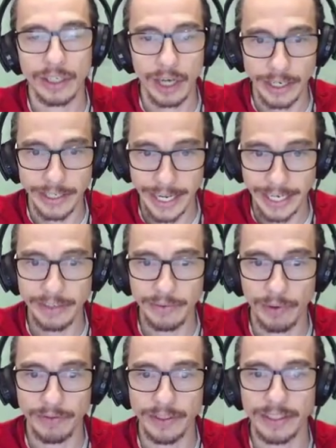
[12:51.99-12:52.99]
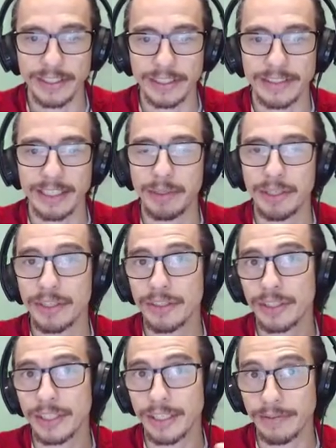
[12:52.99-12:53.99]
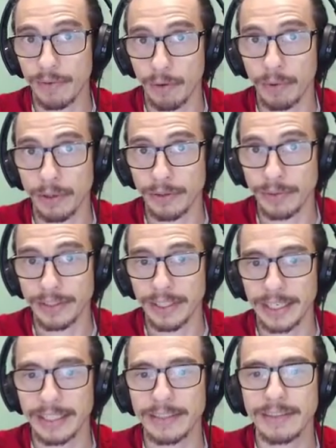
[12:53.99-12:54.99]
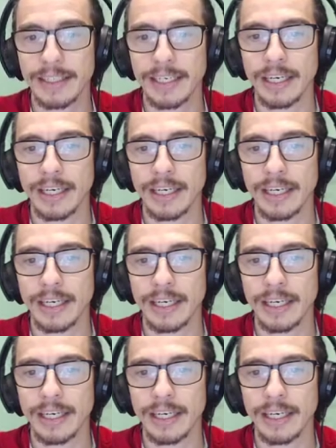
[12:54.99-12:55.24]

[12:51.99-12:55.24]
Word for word: uh, negative 156 centimeters in 4.3 seconds,